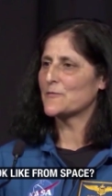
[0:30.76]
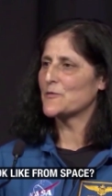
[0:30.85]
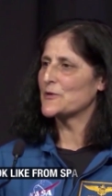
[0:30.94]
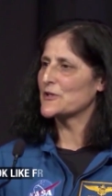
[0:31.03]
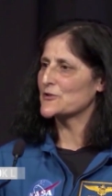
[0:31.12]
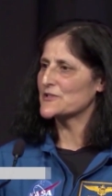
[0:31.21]
out
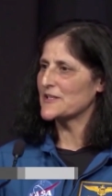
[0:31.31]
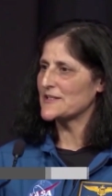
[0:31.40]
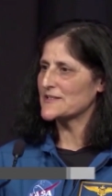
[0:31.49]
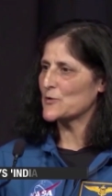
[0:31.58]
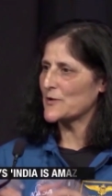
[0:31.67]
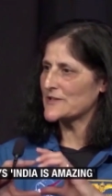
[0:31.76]
for the
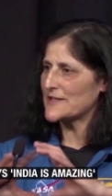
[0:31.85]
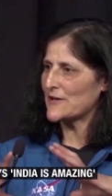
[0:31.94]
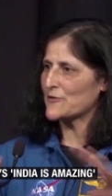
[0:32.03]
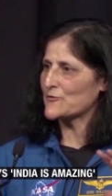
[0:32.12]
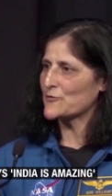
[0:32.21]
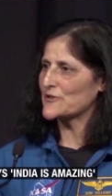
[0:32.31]
first time
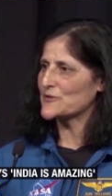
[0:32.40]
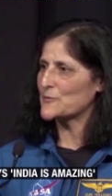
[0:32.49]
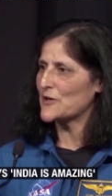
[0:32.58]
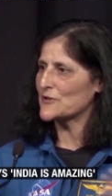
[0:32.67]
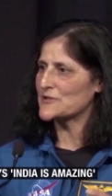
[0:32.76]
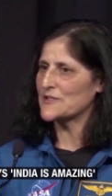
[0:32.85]
after the
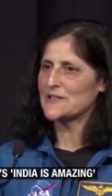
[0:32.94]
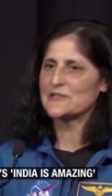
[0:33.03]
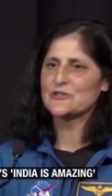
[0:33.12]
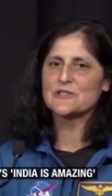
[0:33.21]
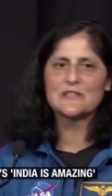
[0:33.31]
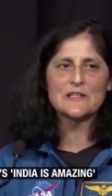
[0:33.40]

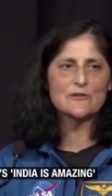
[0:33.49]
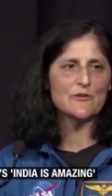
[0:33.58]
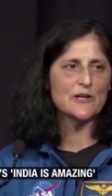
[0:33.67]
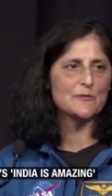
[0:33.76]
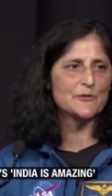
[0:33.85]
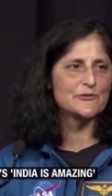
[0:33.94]
286
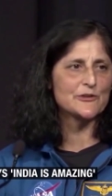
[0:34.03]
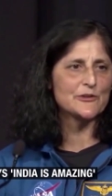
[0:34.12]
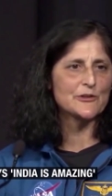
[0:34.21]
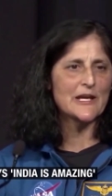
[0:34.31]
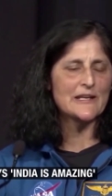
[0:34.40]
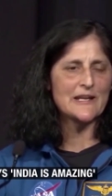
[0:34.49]
day
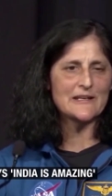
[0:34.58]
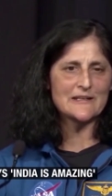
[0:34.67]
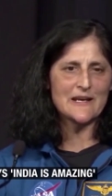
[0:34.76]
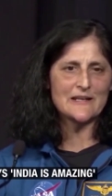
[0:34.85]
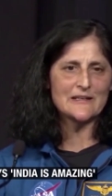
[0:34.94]
space sojourn,